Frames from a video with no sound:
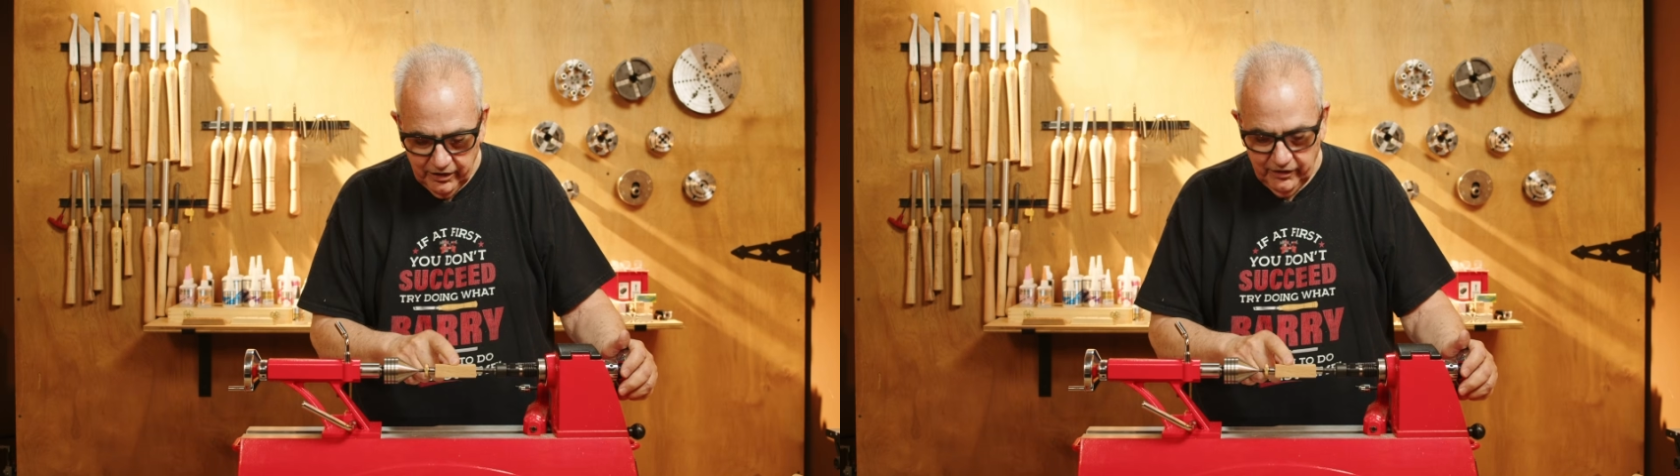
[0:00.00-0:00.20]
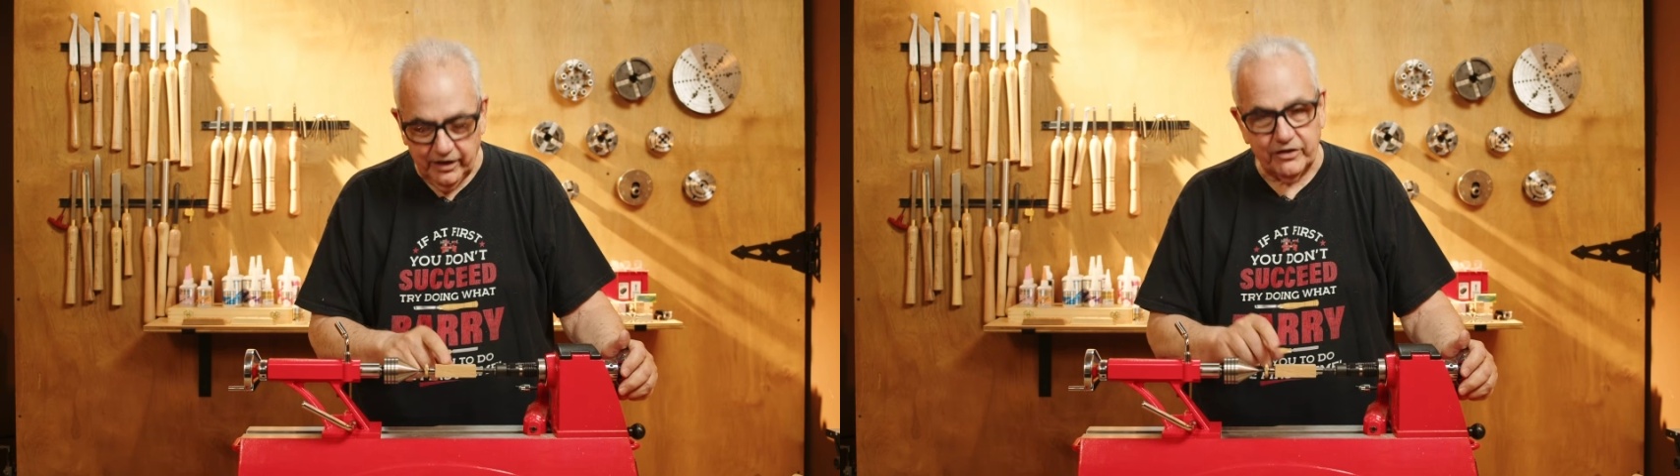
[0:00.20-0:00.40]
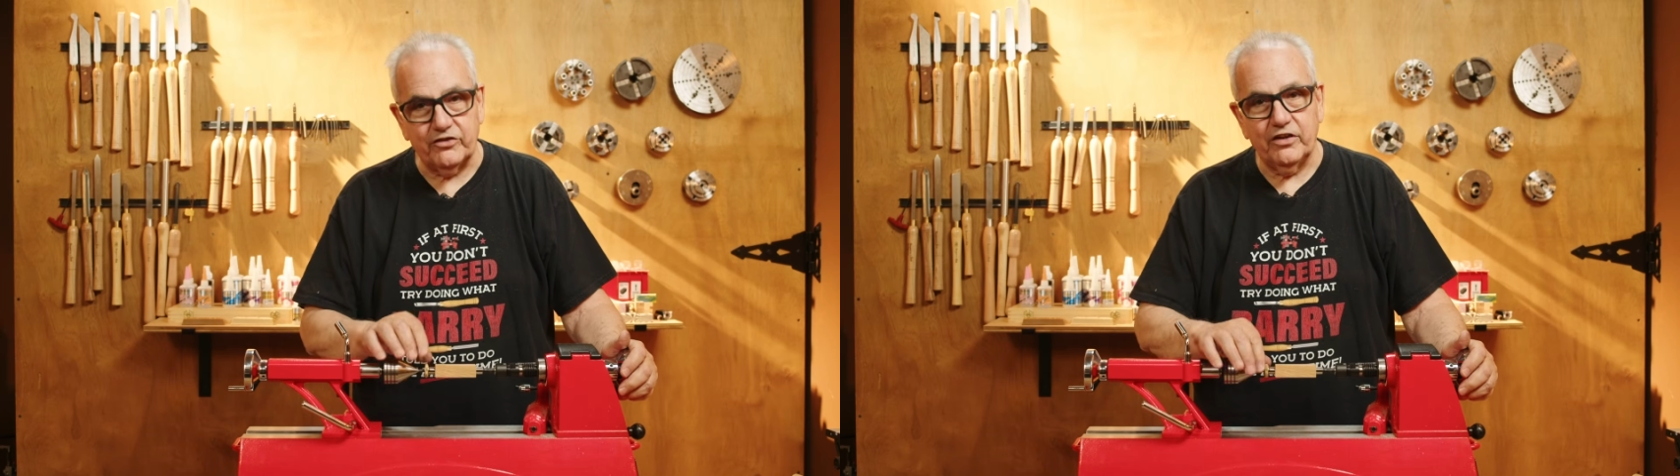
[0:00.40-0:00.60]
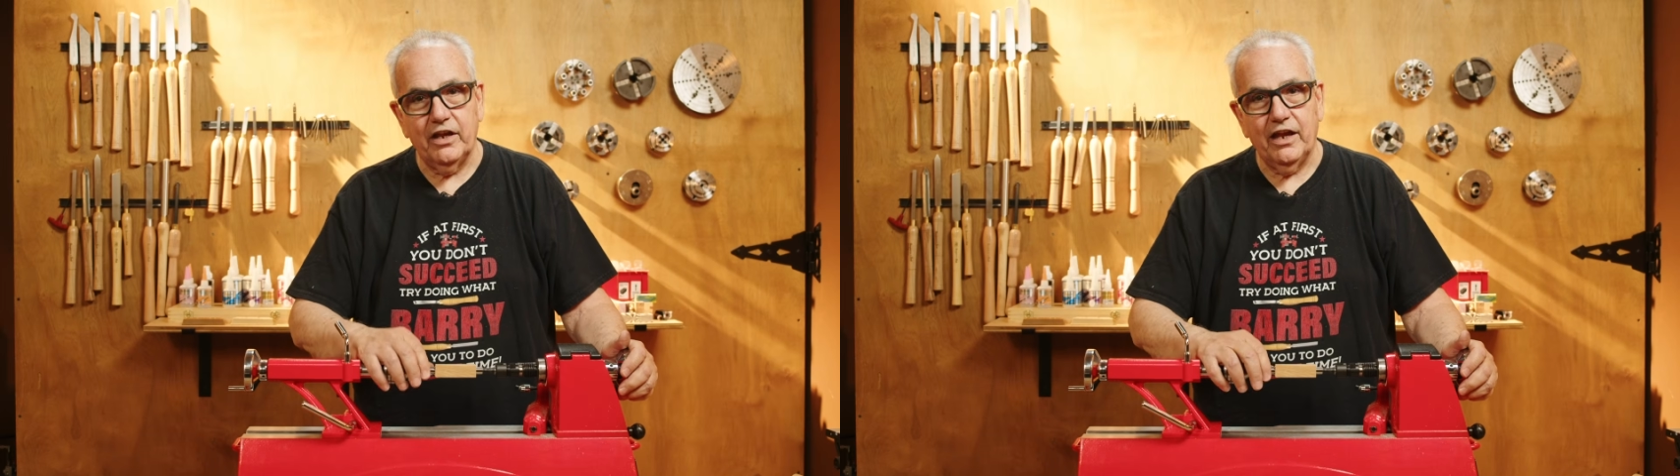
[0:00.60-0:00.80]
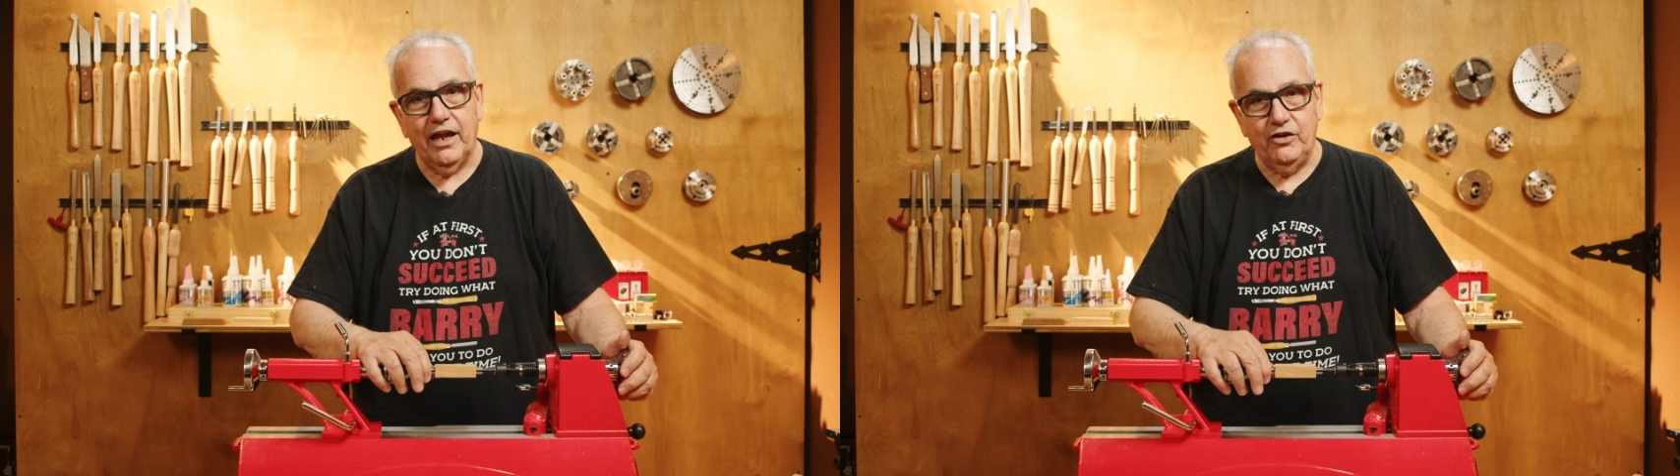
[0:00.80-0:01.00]
this
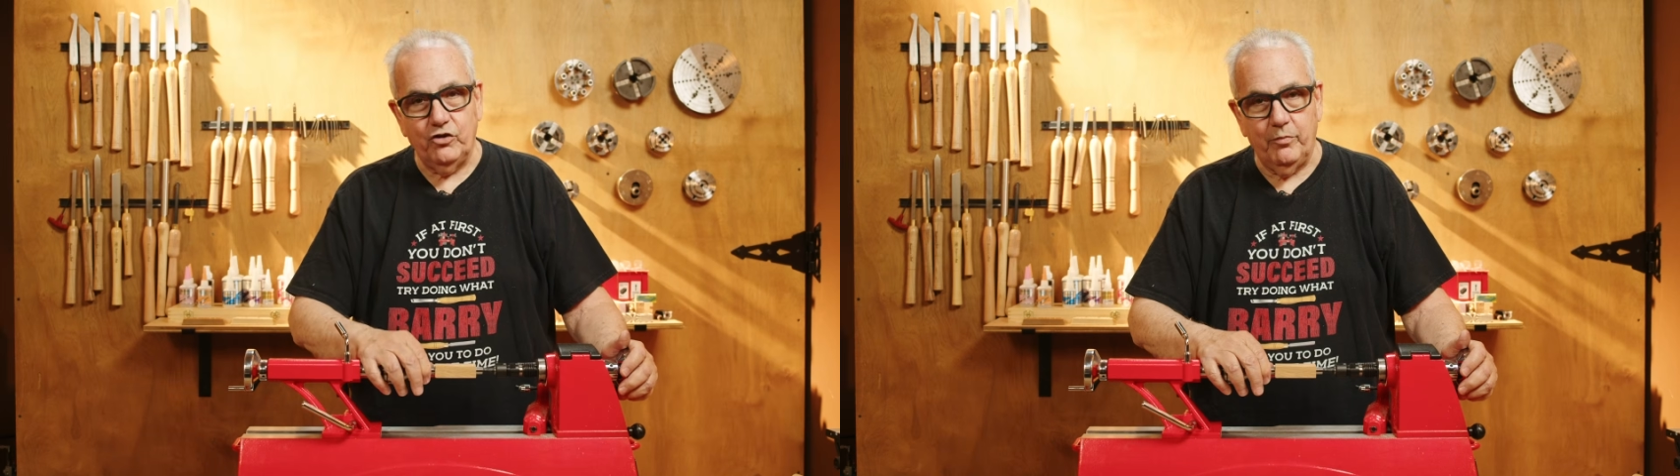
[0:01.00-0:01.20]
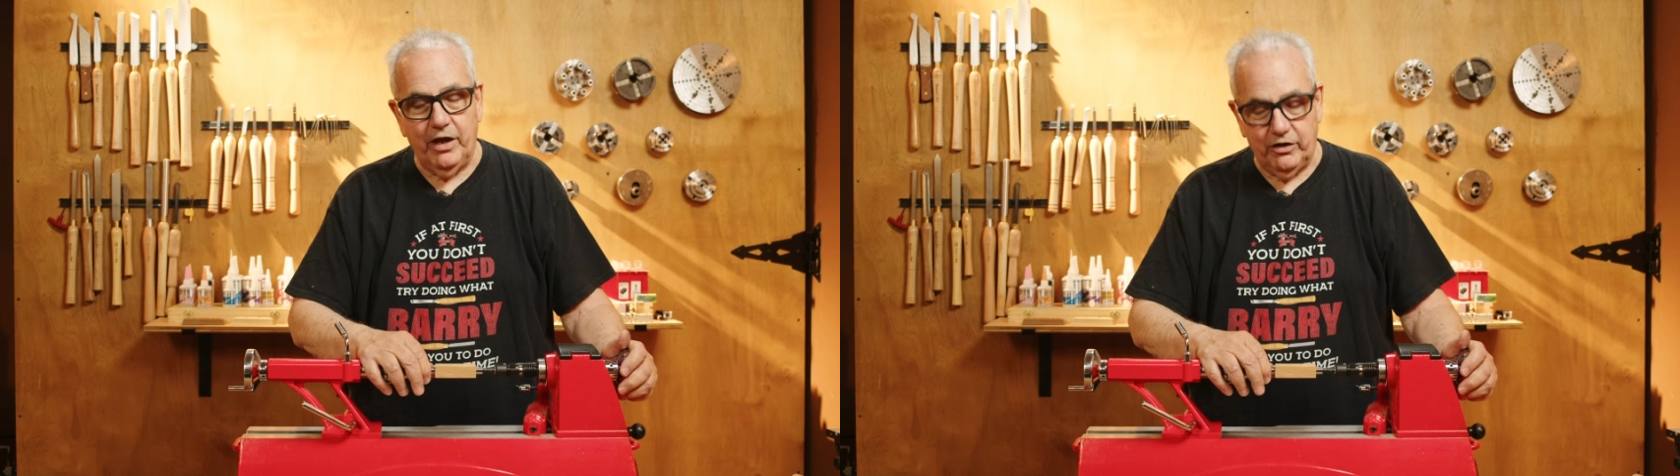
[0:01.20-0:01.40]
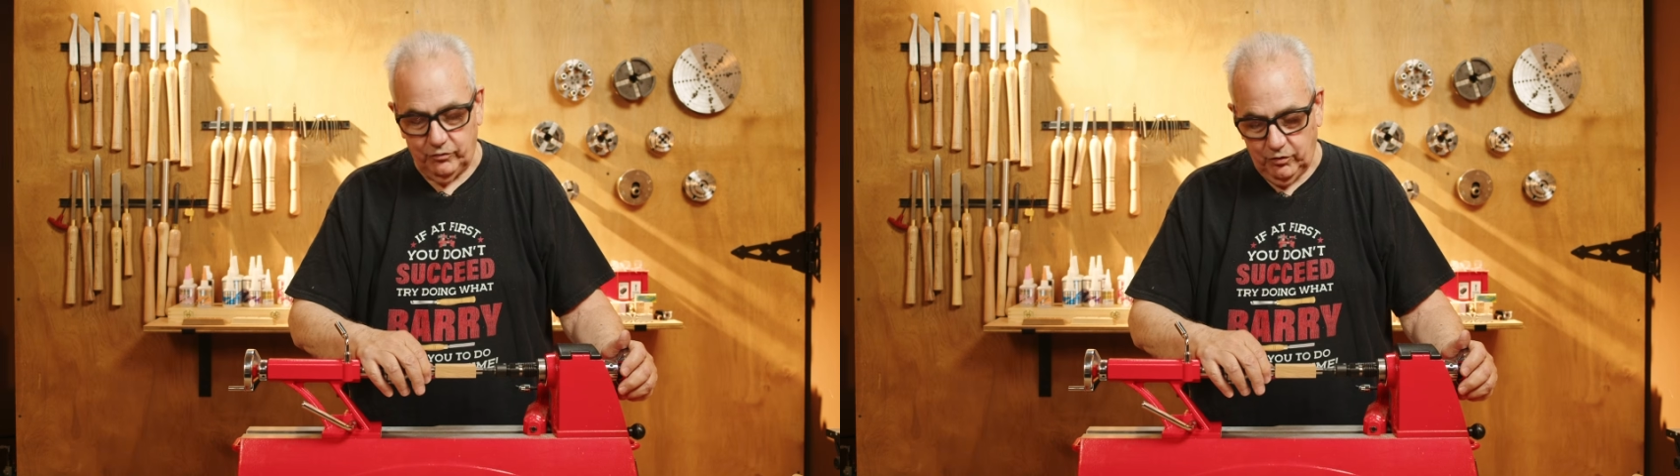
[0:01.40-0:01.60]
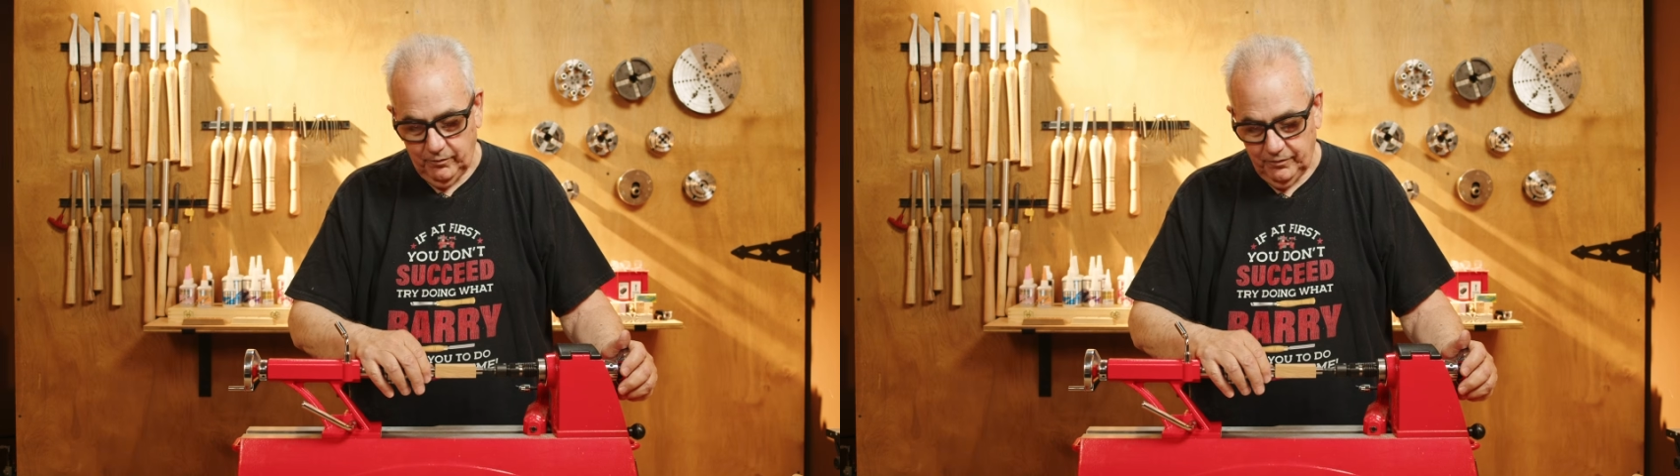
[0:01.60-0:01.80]
and your mandrel.